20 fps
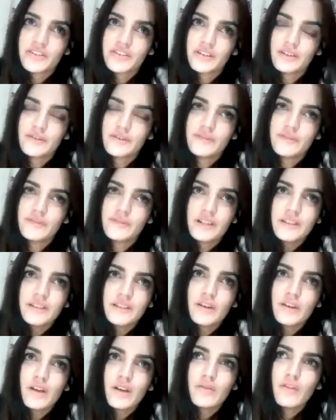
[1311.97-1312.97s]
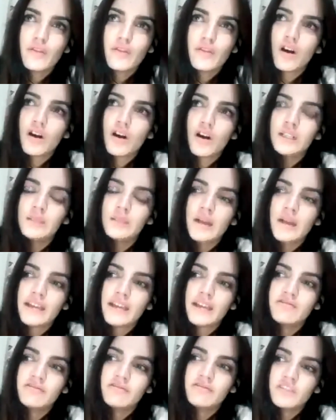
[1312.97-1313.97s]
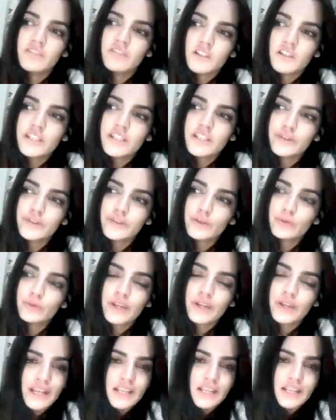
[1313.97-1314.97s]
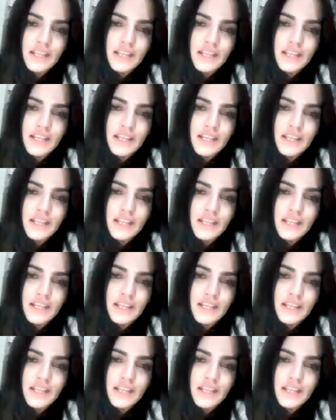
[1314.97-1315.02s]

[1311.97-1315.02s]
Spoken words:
first of all, my first few days